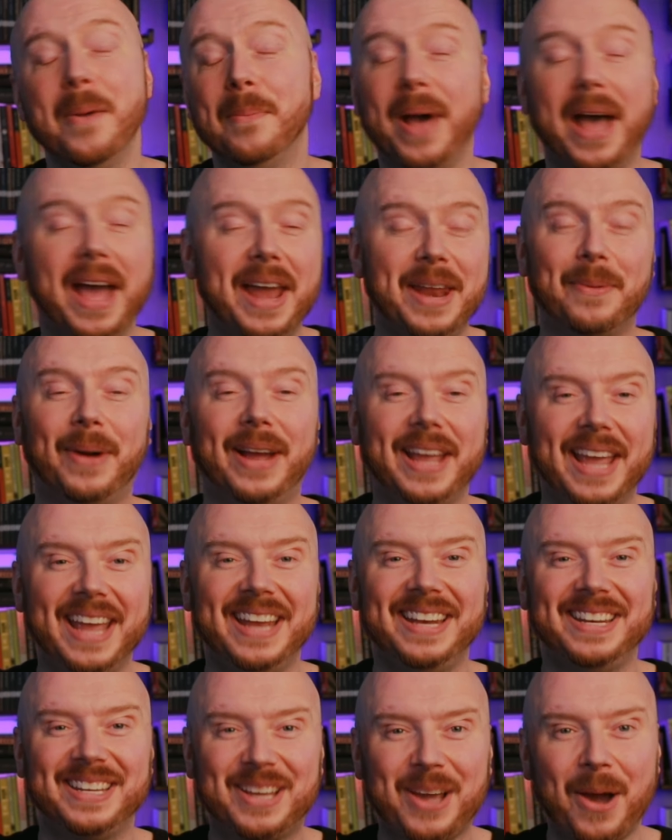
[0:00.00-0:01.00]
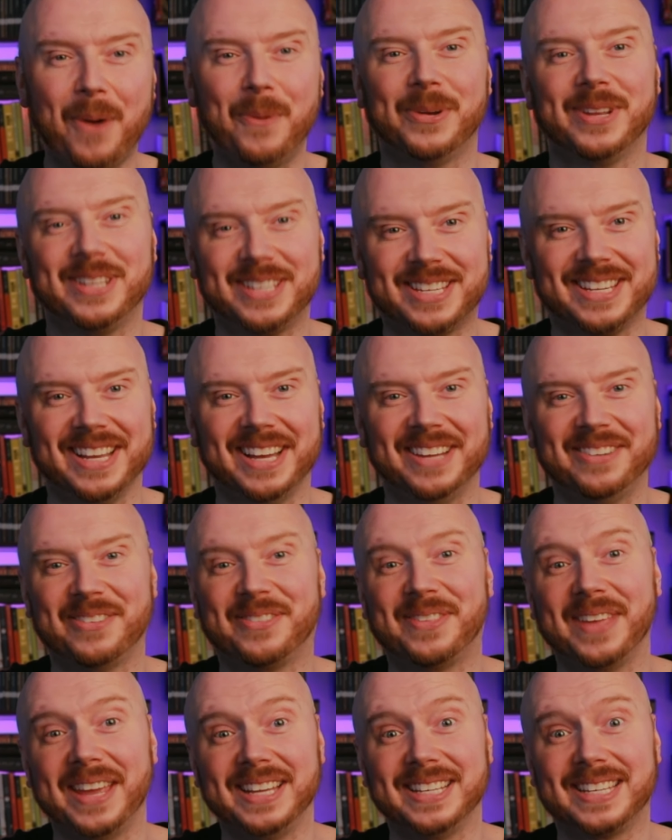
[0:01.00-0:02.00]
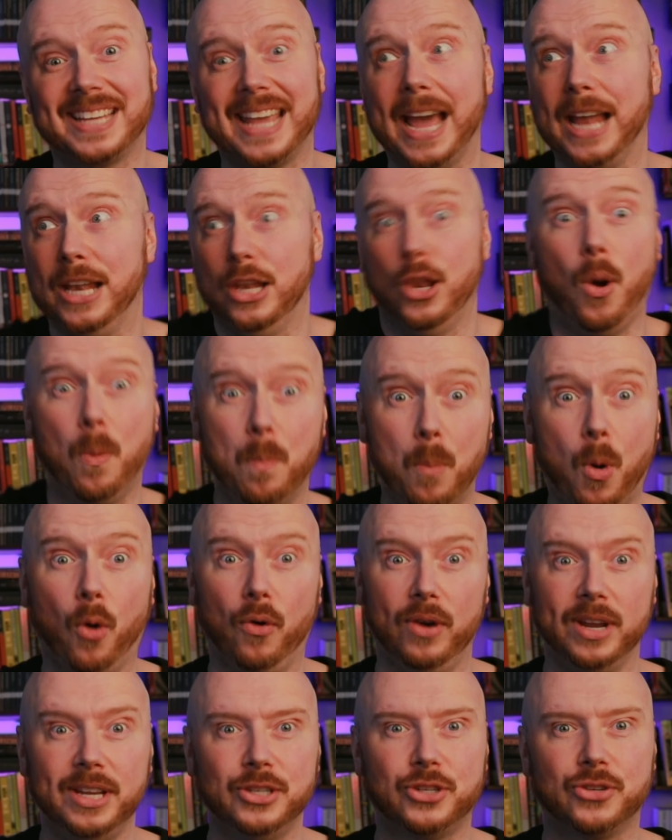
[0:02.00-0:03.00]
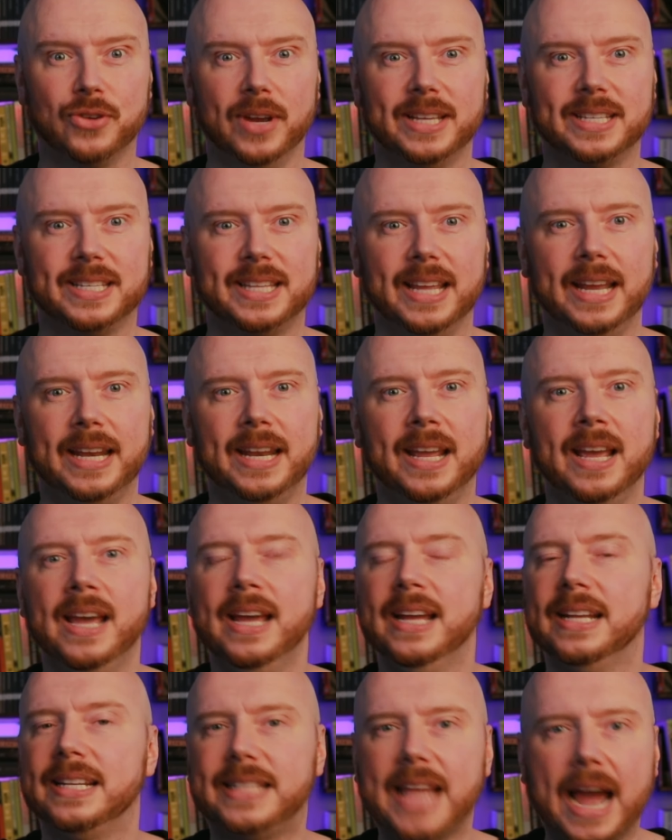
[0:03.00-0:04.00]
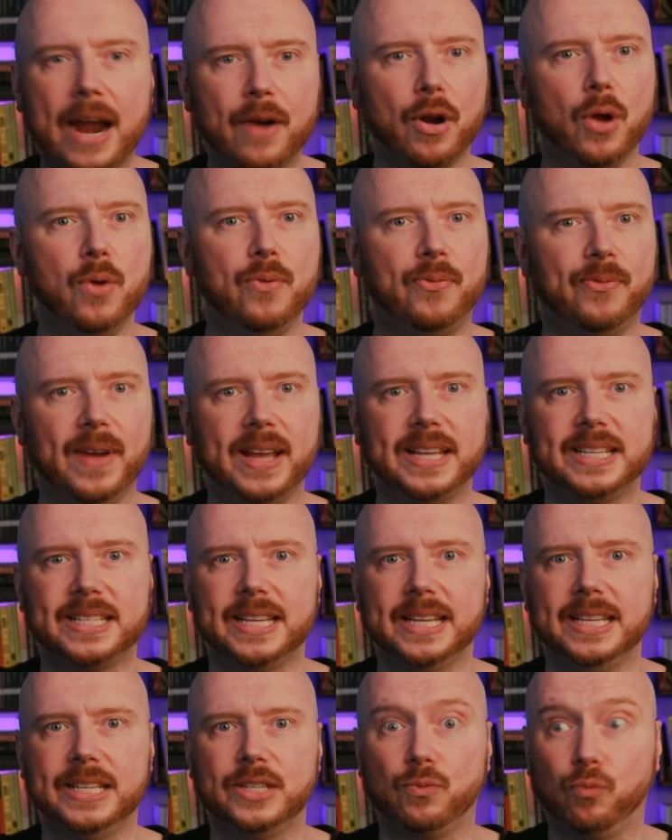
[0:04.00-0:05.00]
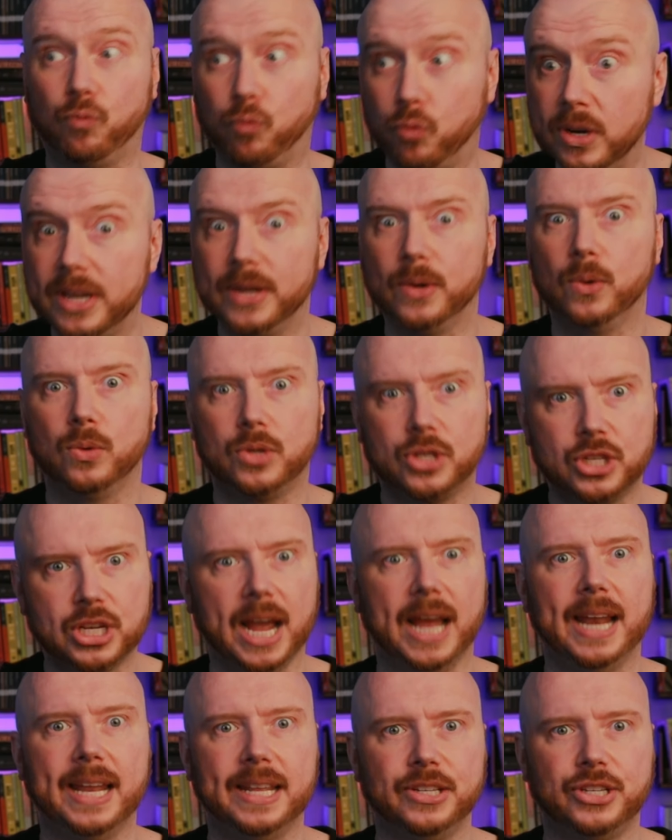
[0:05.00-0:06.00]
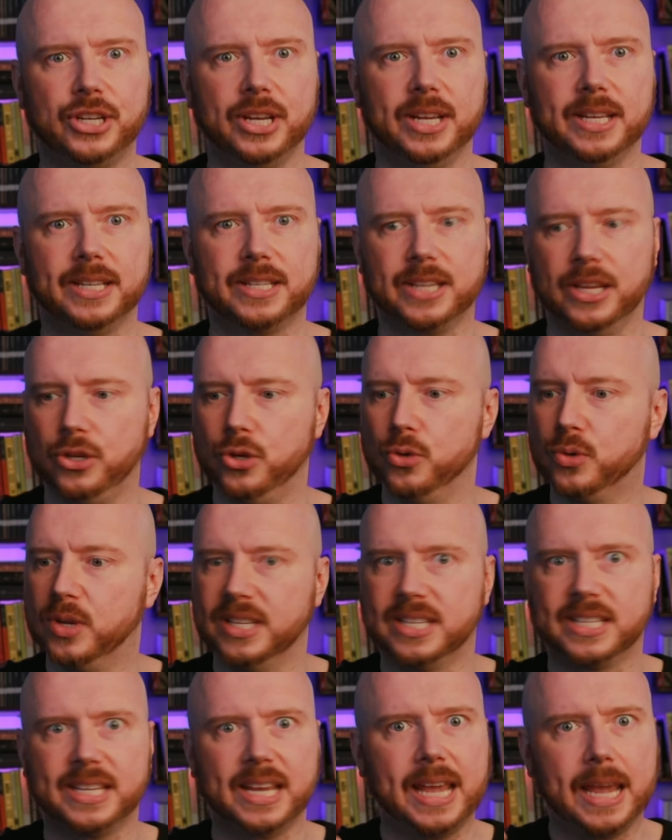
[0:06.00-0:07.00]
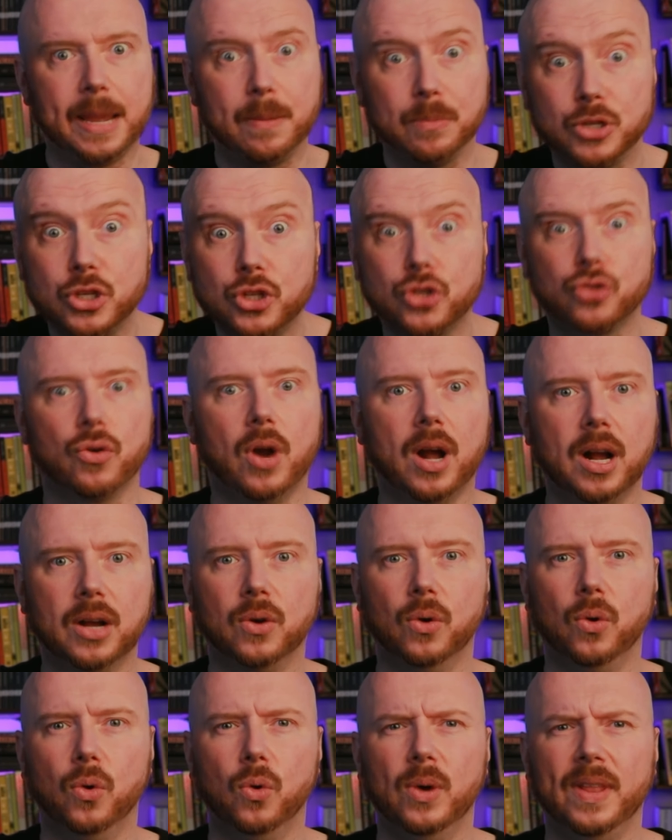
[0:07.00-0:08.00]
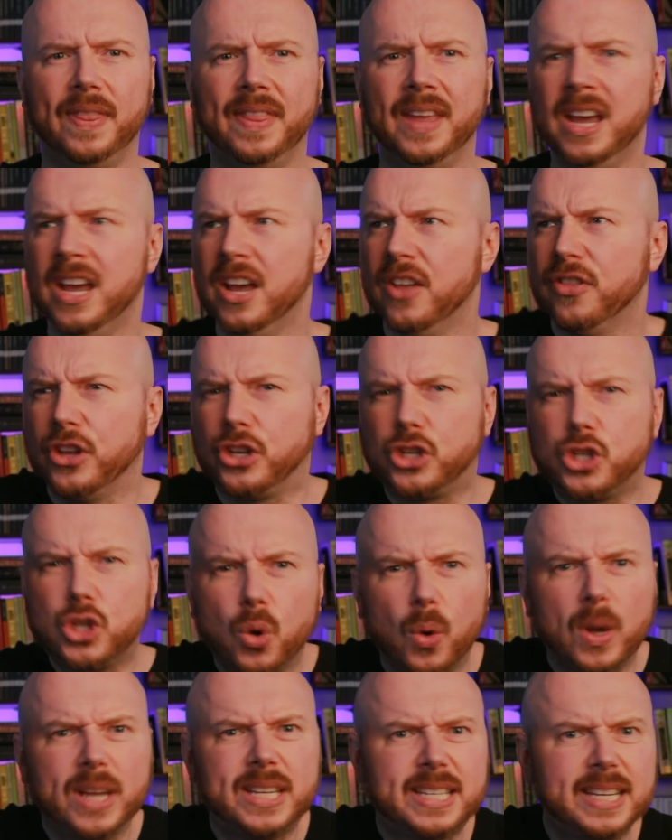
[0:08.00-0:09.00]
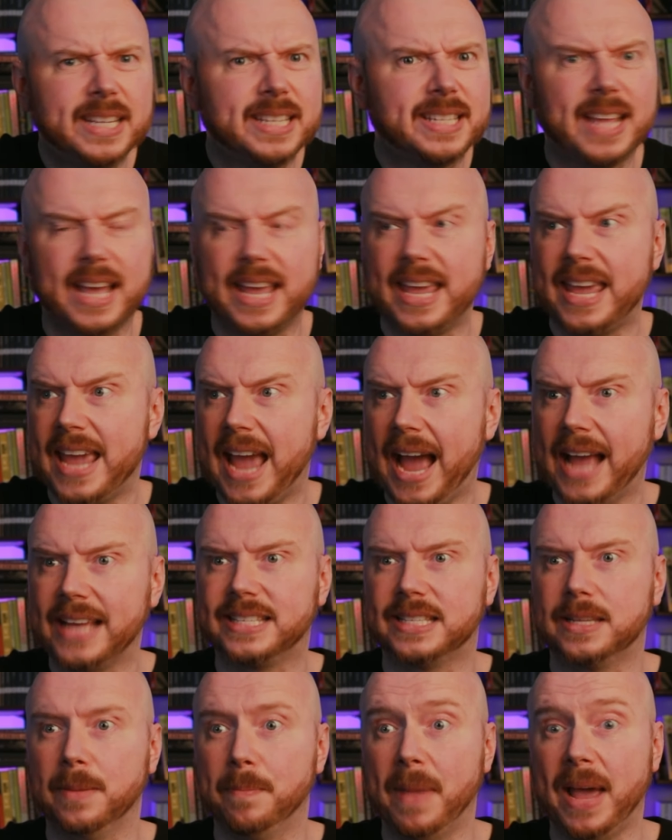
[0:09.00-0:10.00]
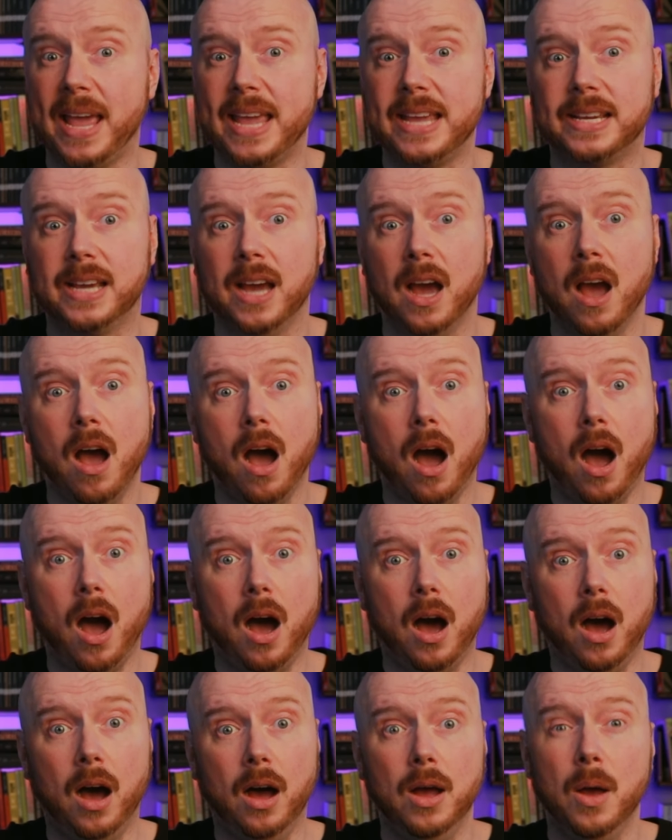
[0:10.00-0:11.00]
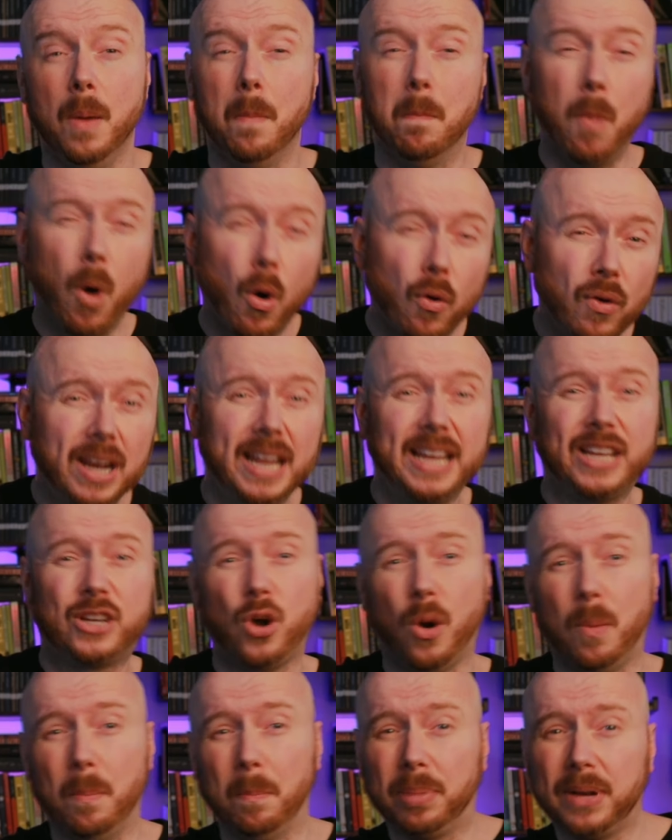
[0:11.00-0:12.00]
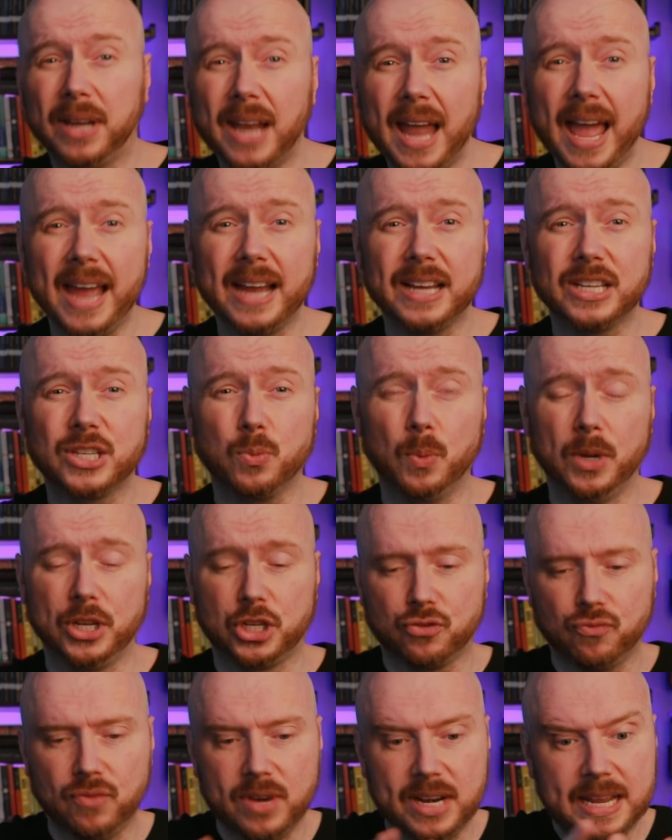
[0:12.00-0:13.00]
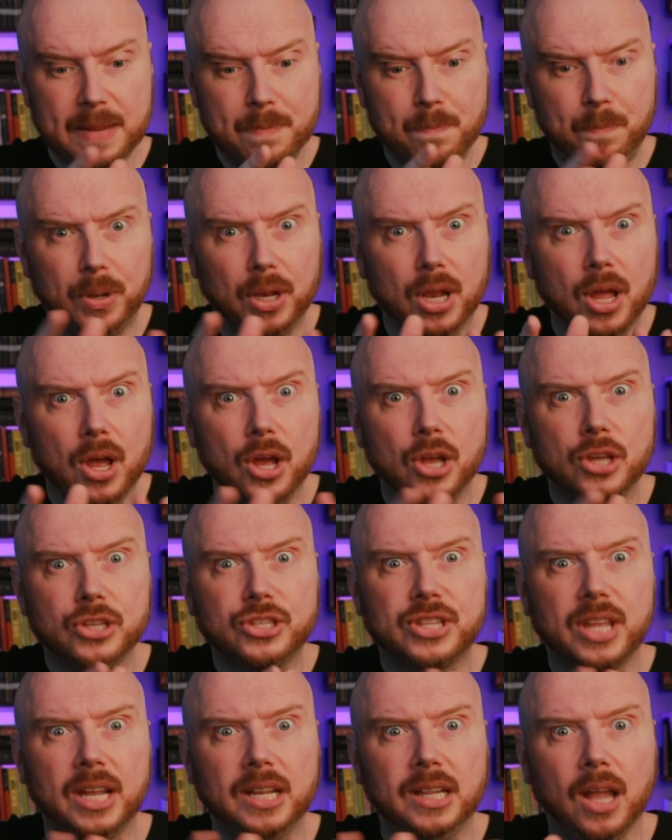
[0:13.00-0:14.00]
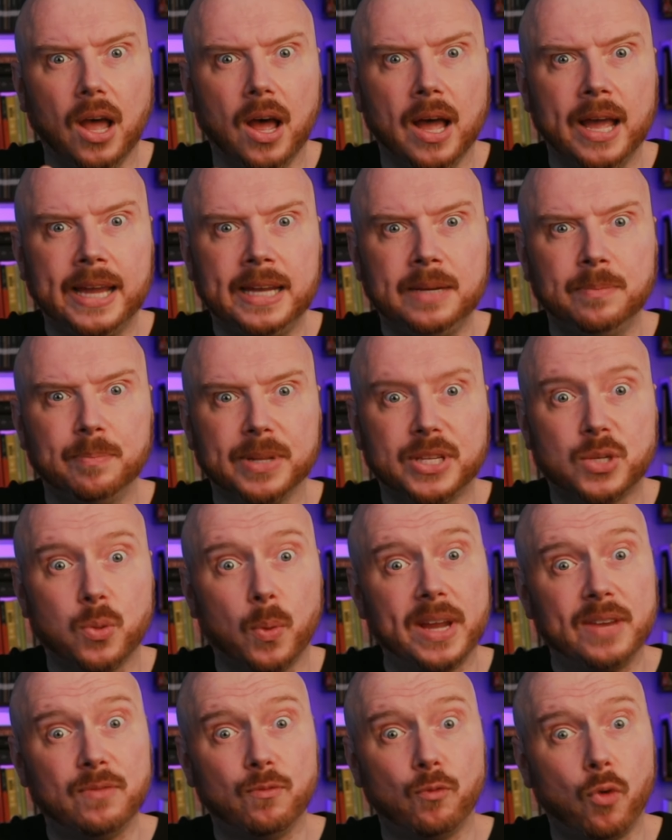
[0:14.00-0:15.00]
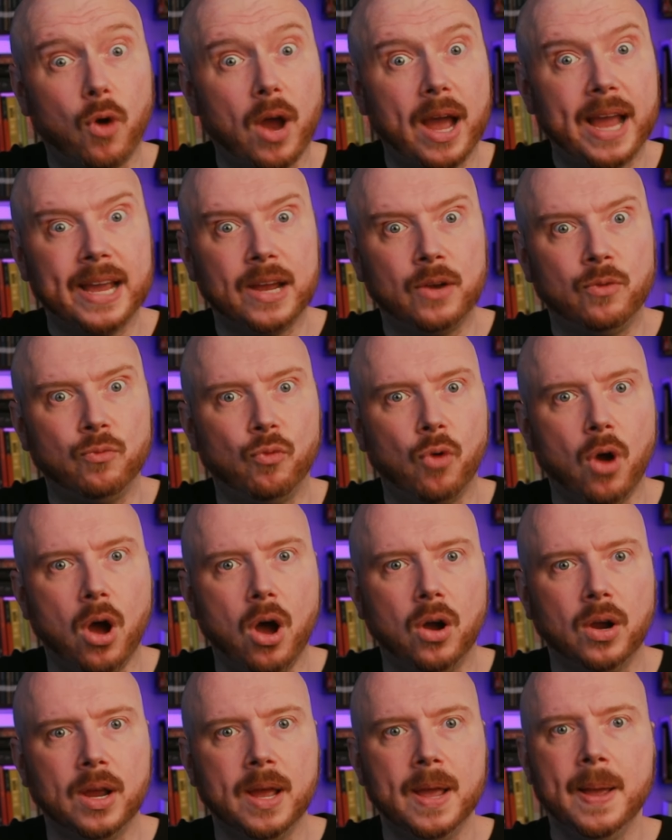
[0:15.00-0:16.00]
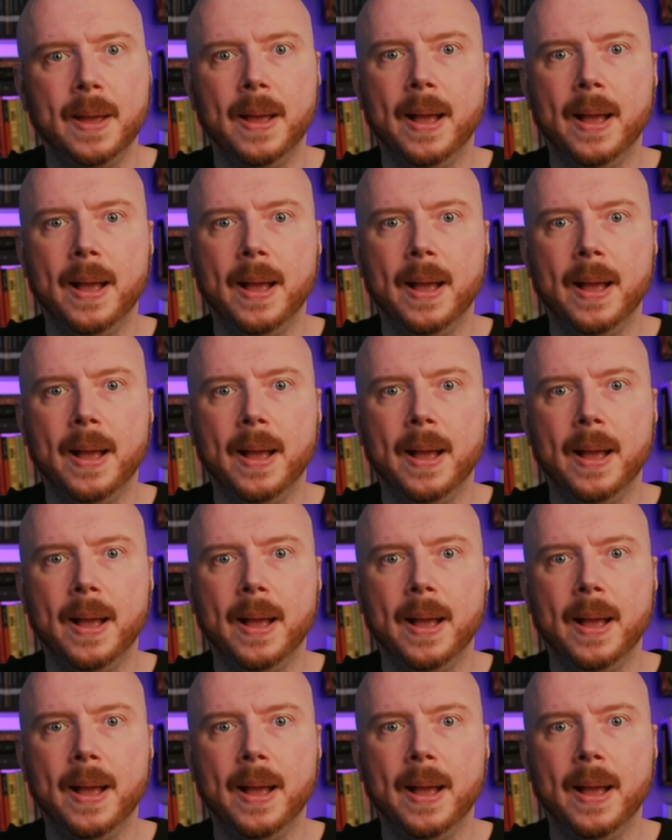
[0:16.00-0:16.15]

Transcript: But anyway, in Golden Son things get a lot more interesting. Darrow faces real challenges and you can see him struggle and the choices that he has to make are morally complex which really blurs the line between right and wrong.